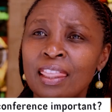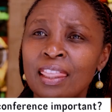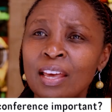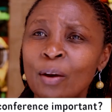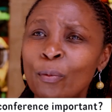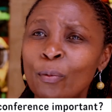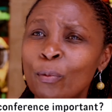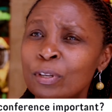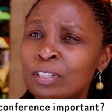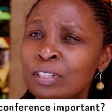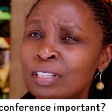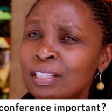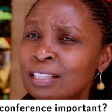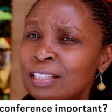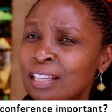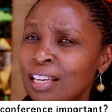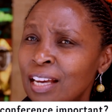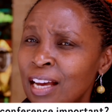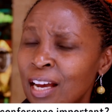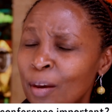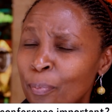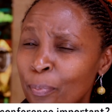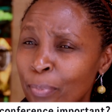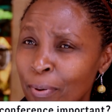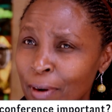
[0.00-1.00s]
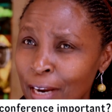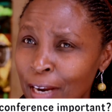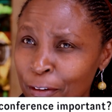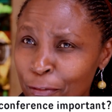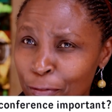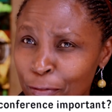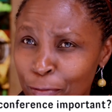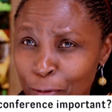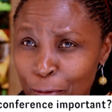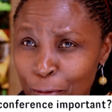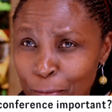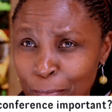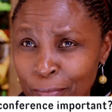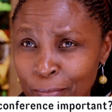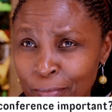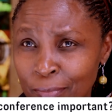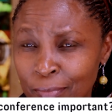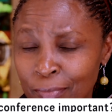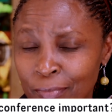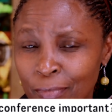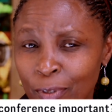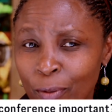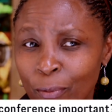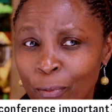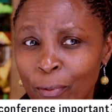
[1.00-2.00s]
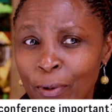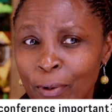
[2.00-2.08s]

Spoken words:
there wasn't a platform